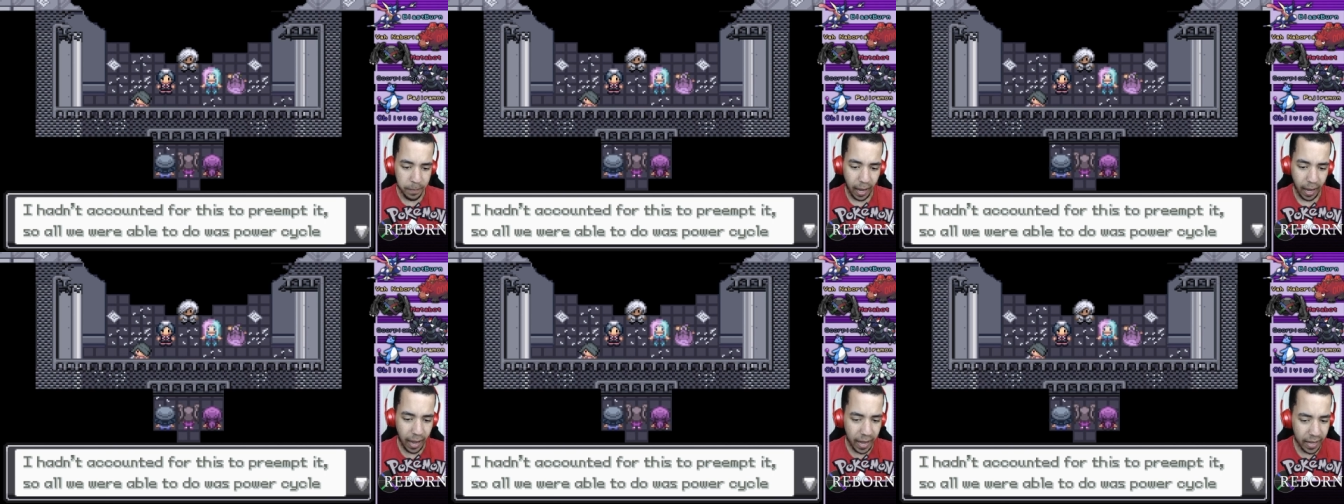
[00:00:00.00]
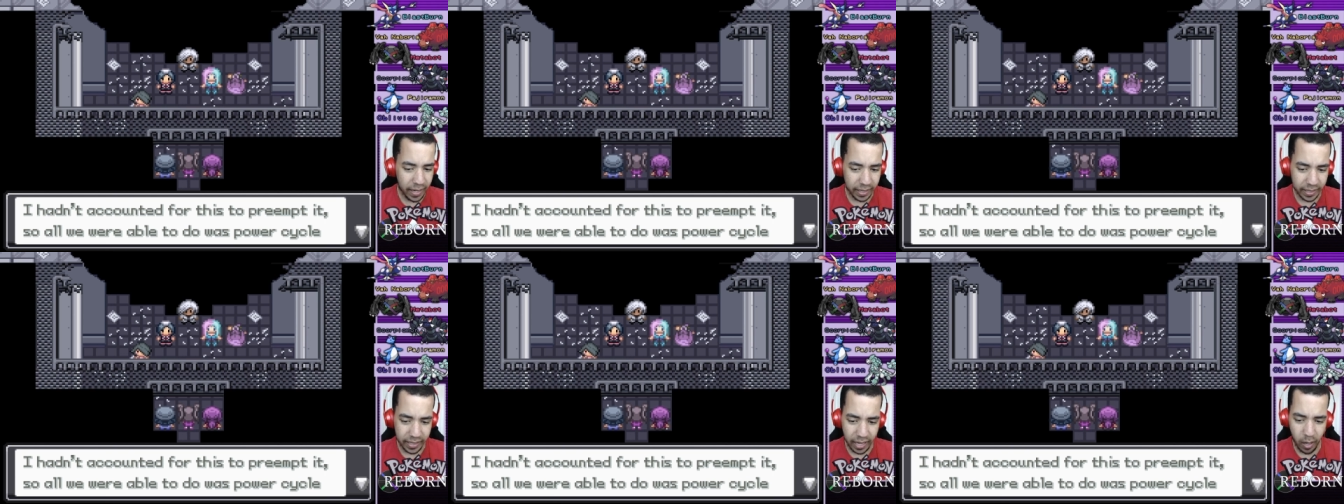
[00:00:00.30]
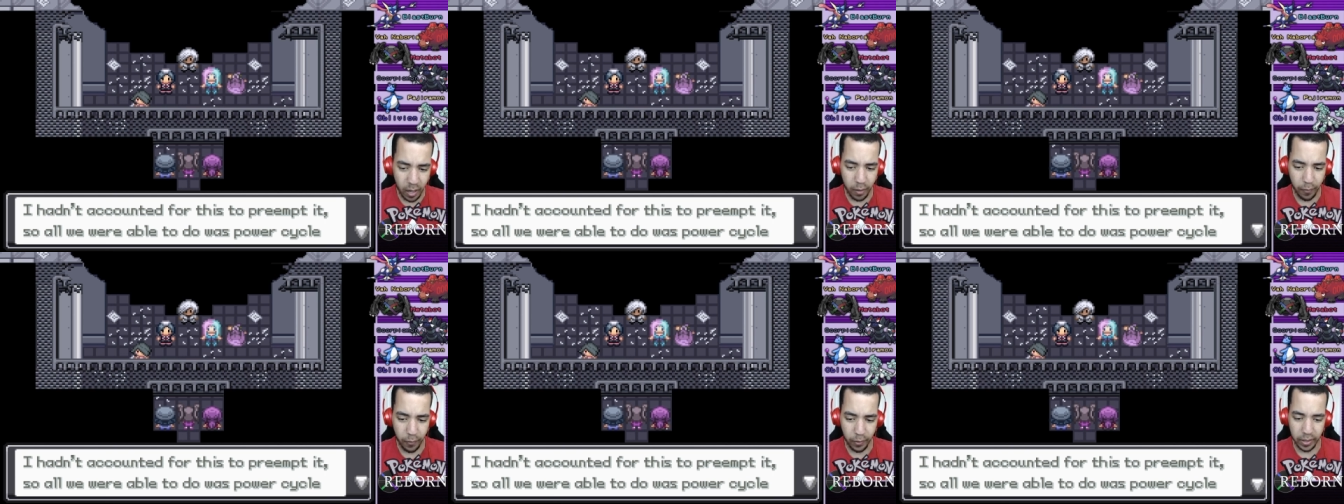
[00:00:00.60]
I hadn't
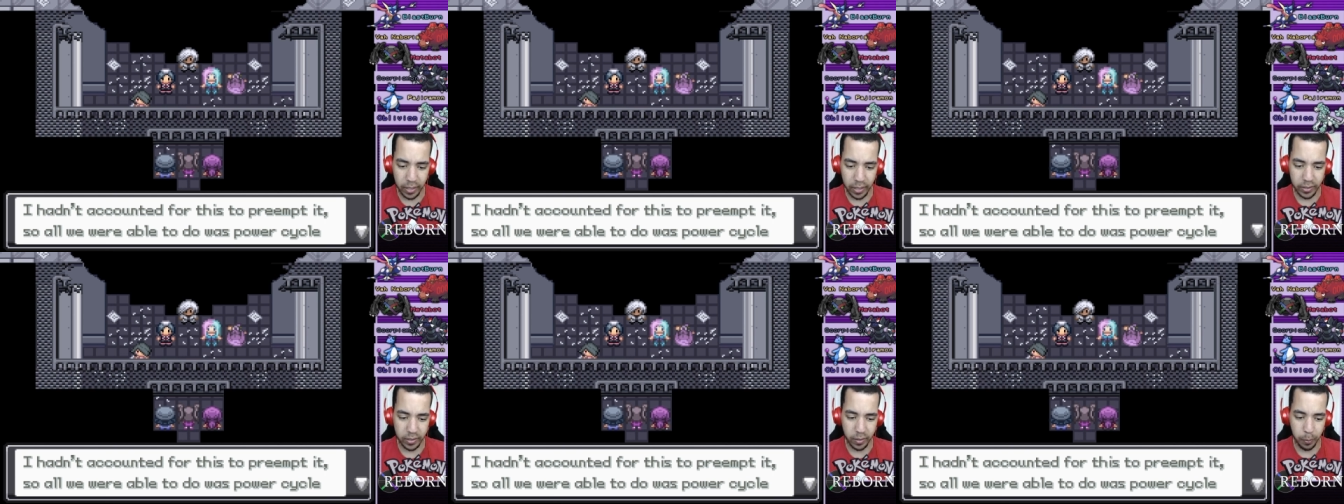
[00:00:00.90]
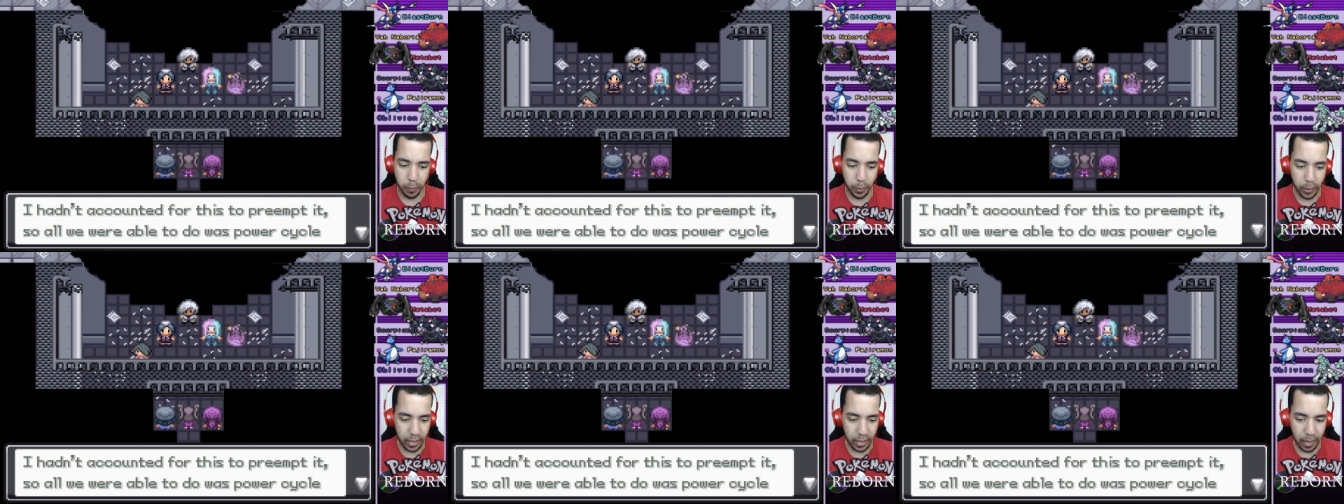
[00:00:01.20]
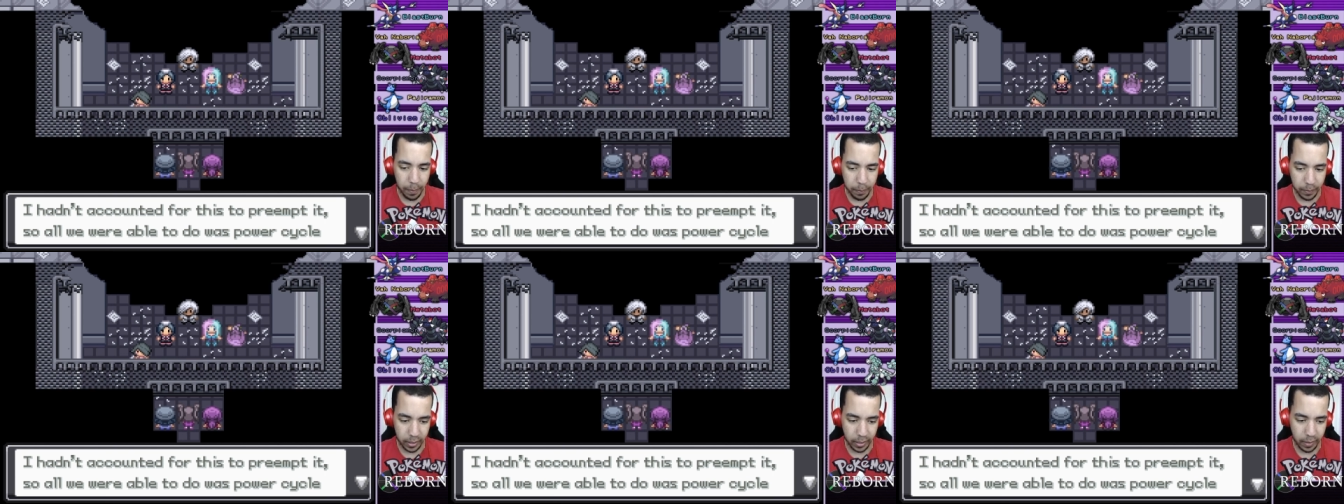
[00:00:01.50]
accounted for this to
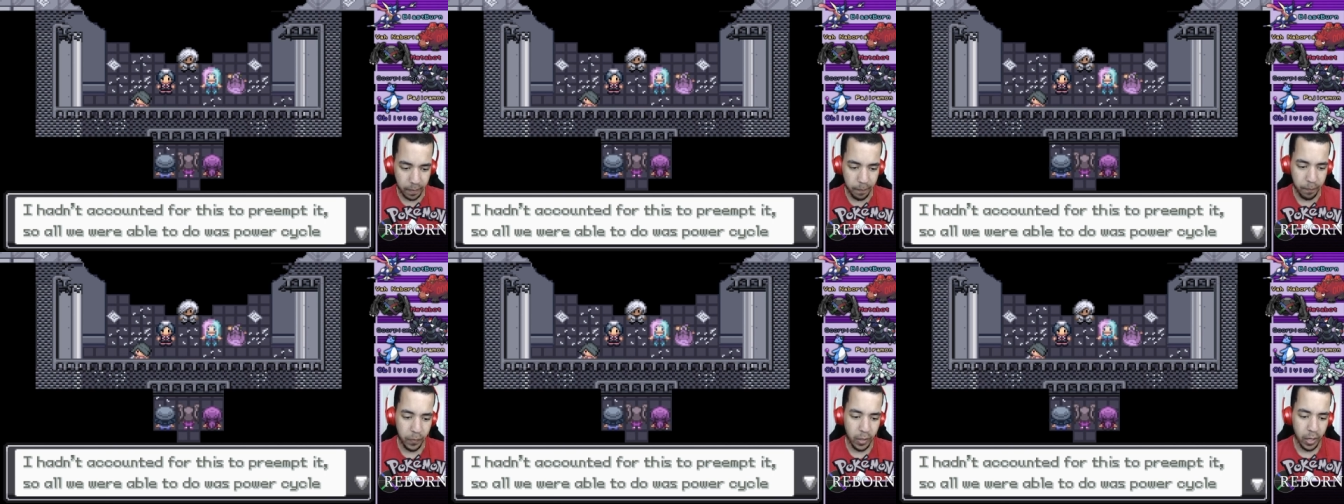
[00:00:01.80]
preempt it,